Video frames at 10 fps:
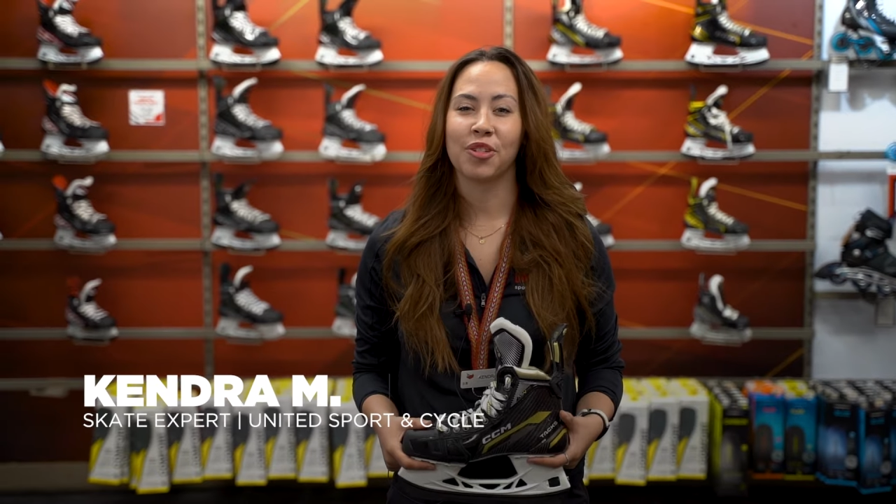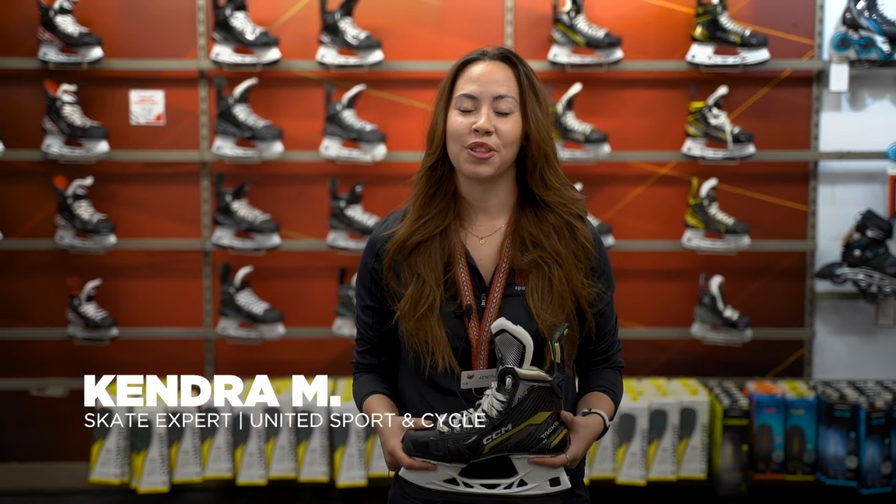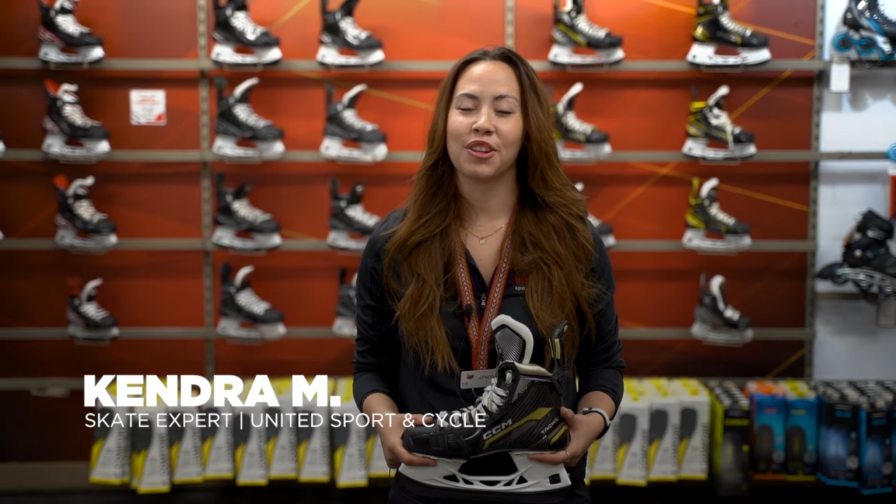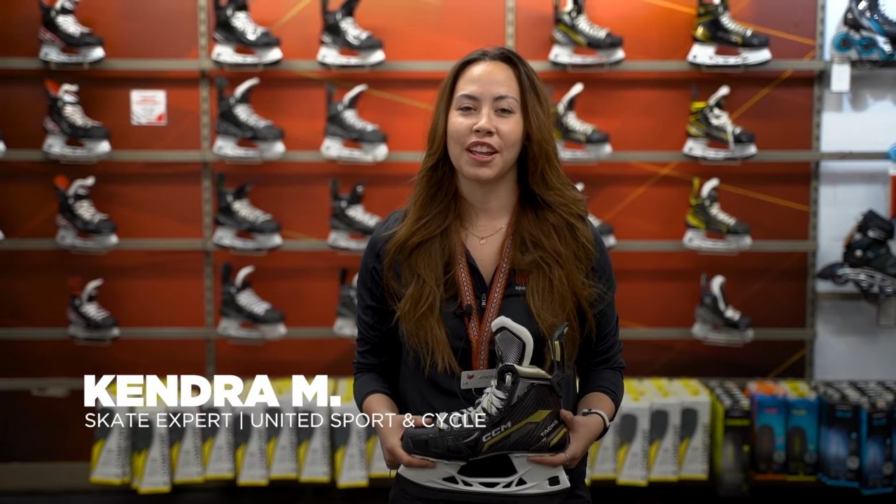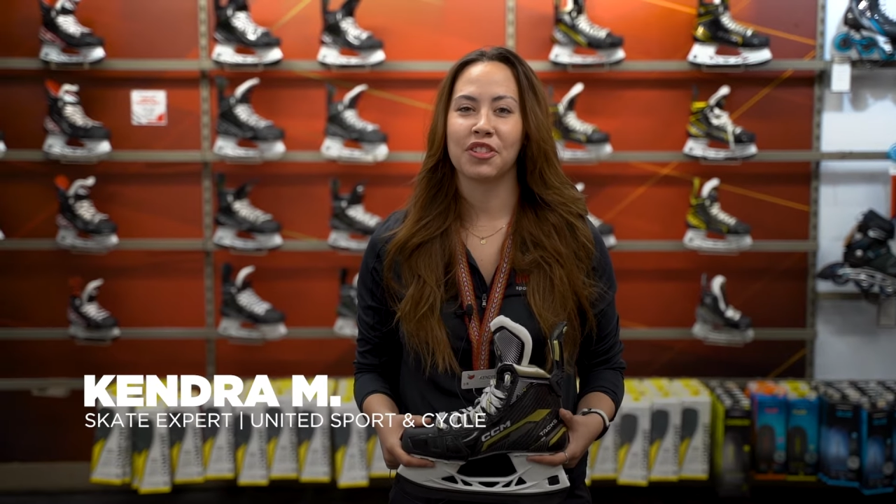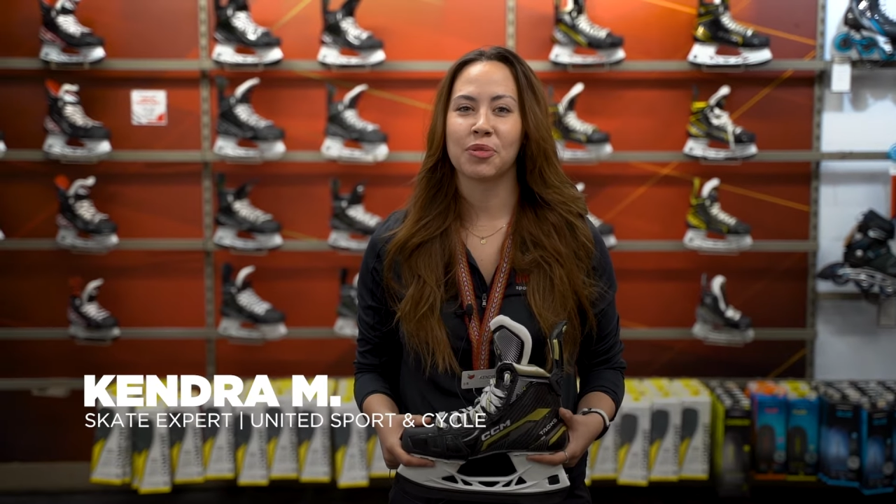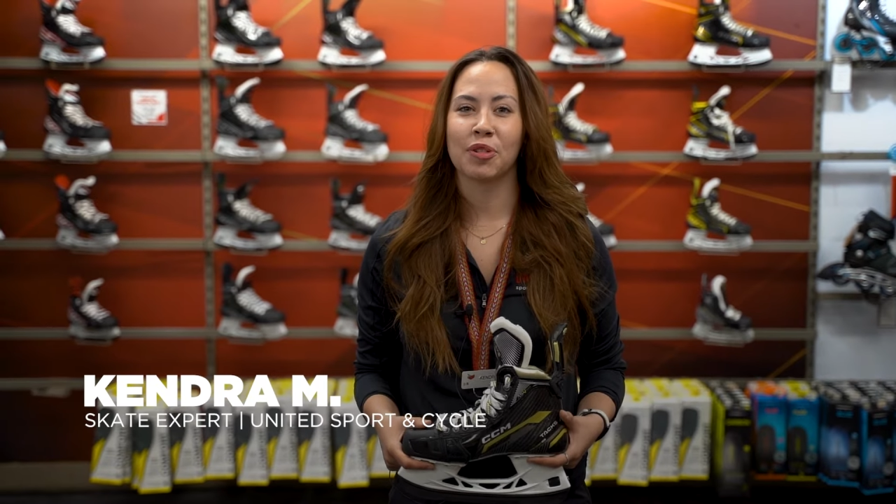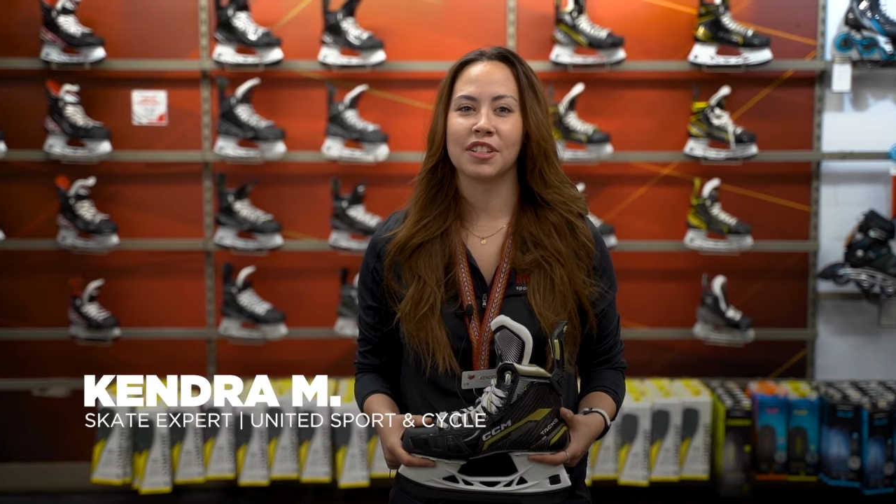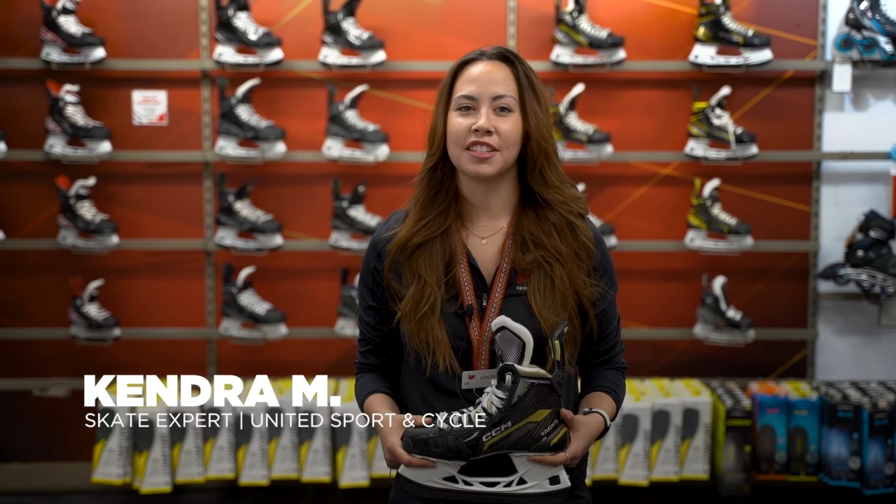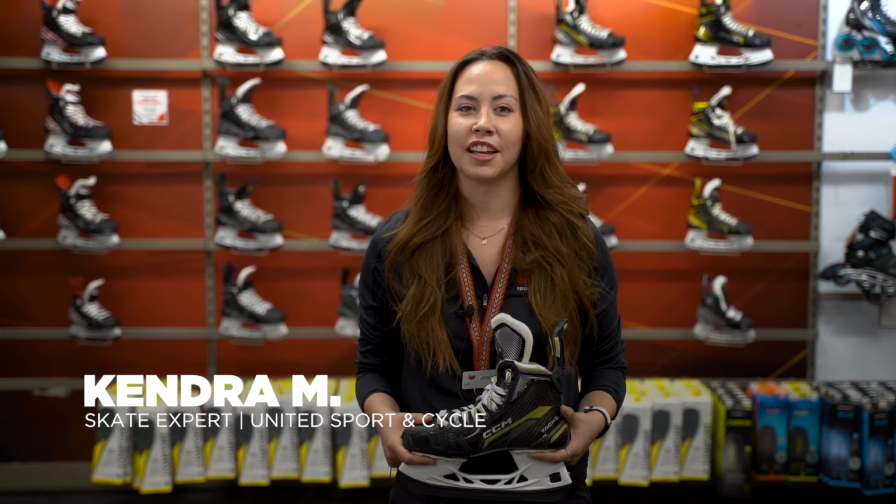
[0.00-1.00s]
with United
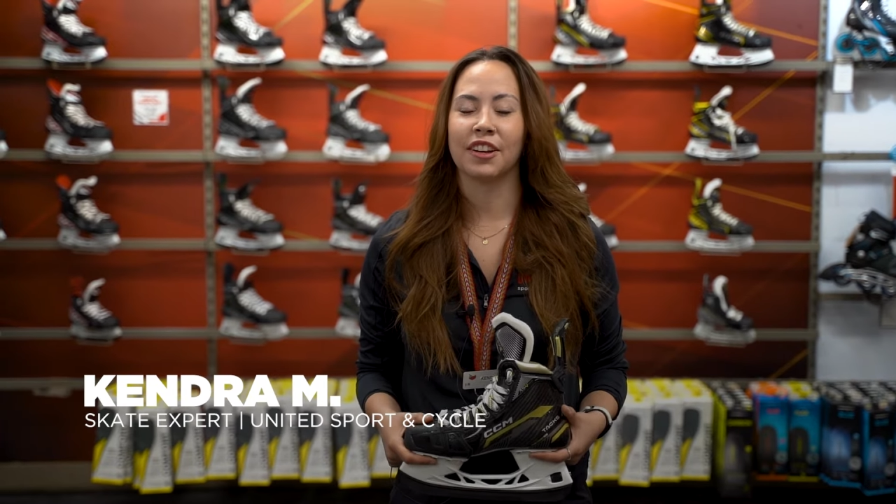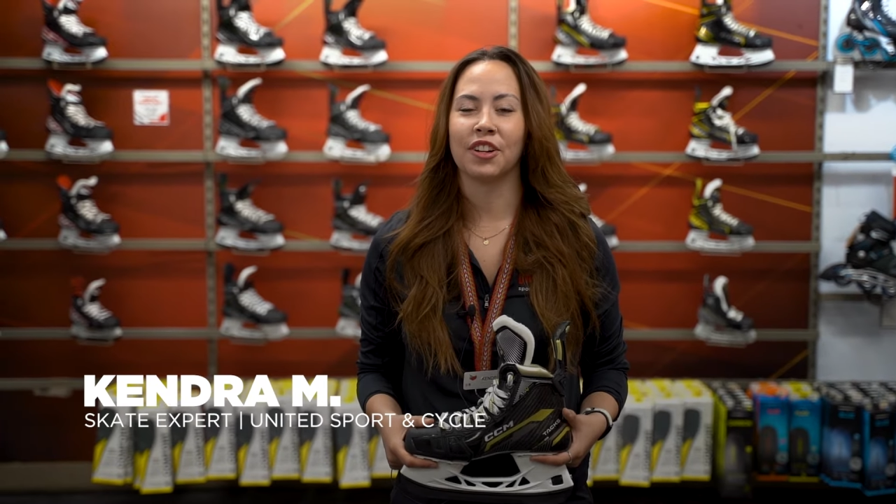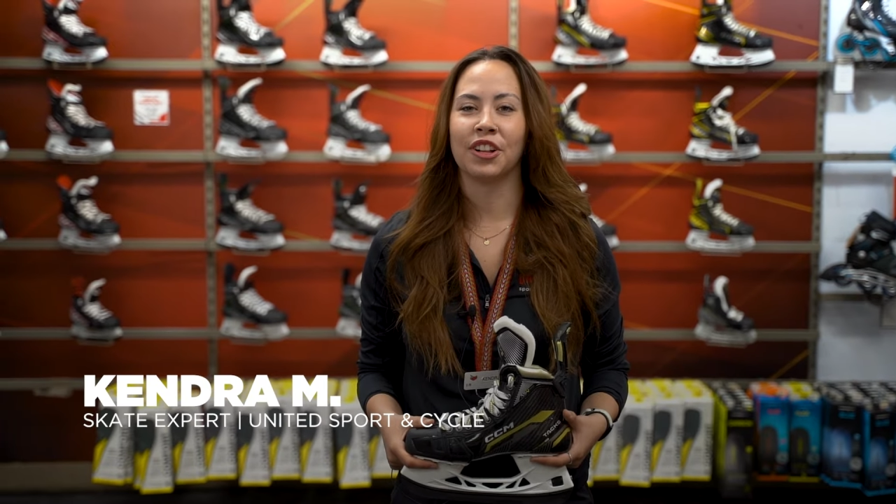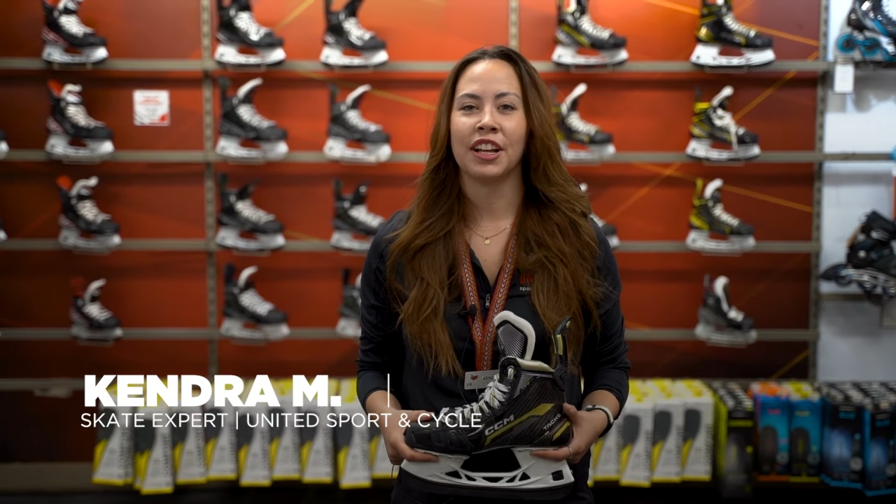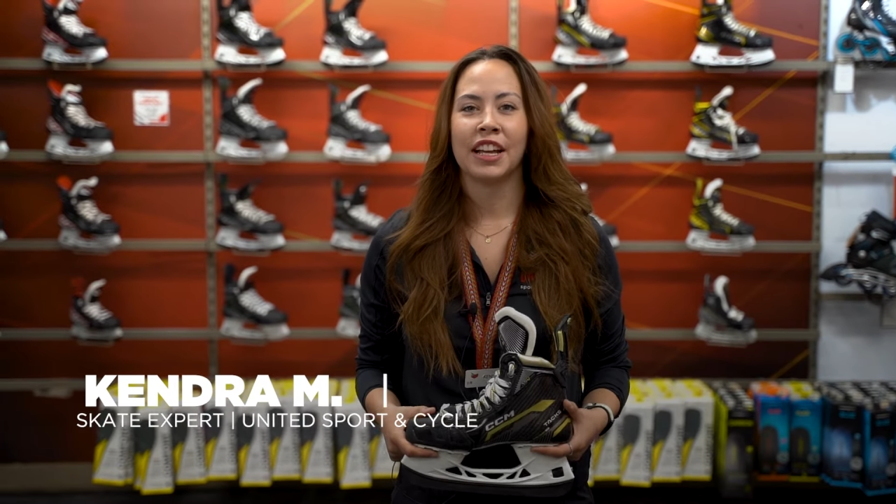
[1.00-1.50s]
Sport & Cycle,